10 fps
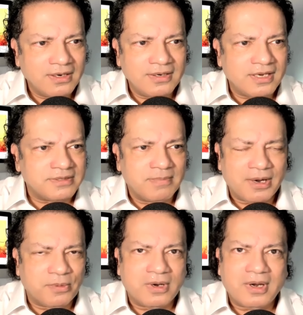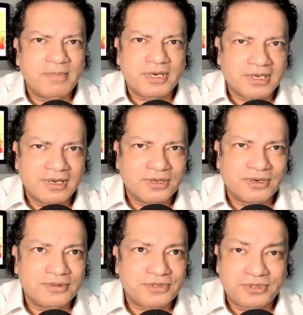Doesn't matter what. I'm not telling you
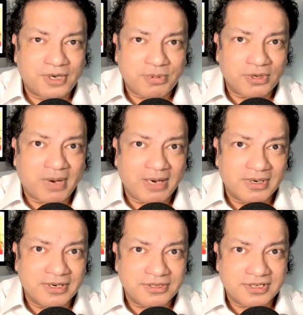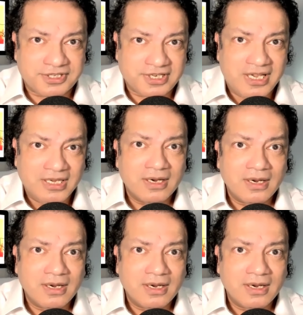to, to drop your Bible the sea,